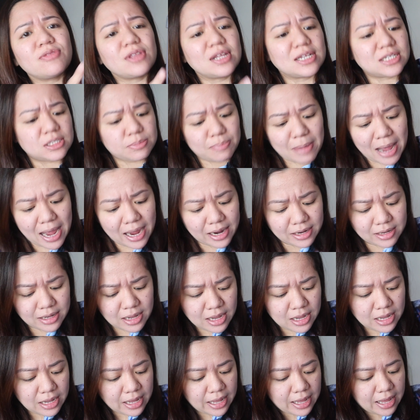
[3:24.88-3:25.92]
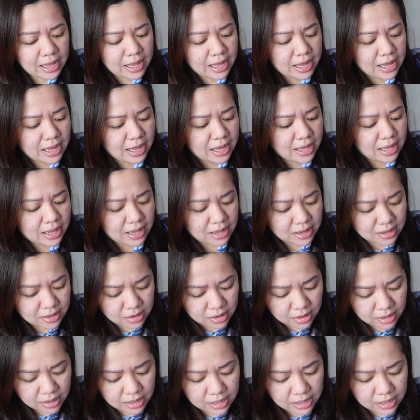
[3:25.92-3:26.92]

of this bag. And